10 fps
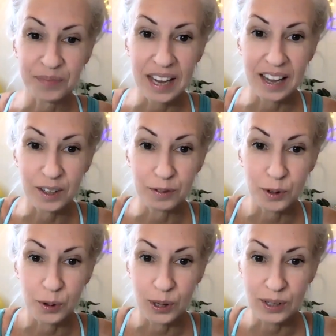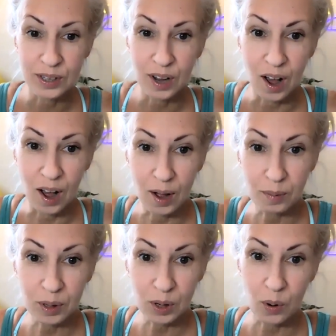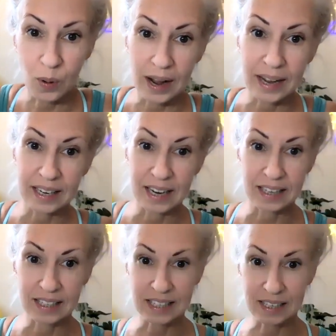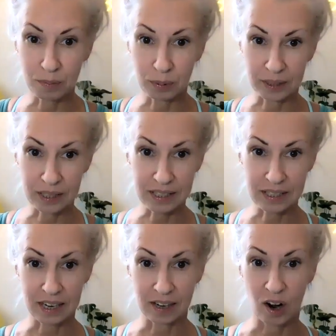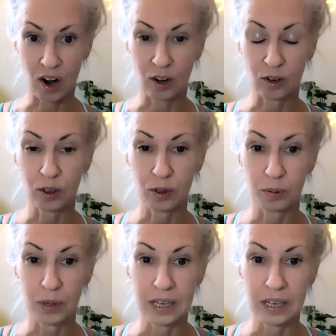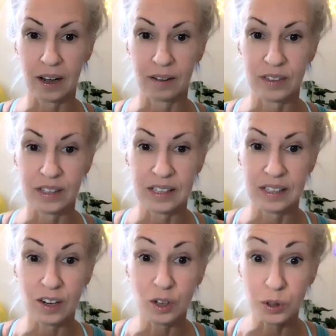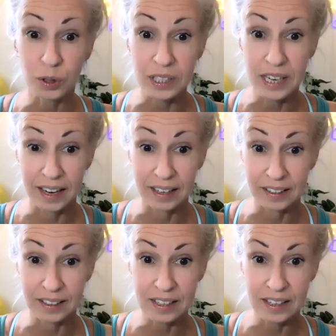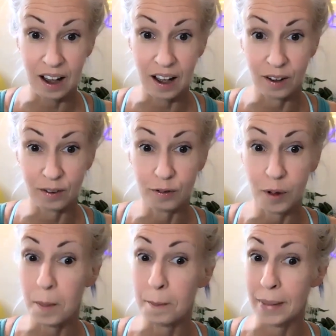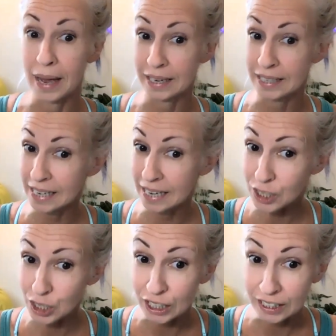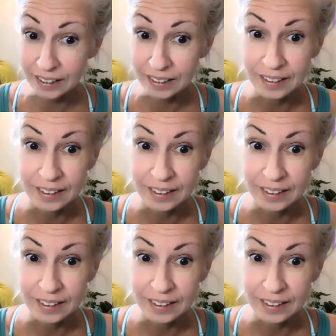And of course, calm, quiet, and deep listening are three of the central tenets of meditation,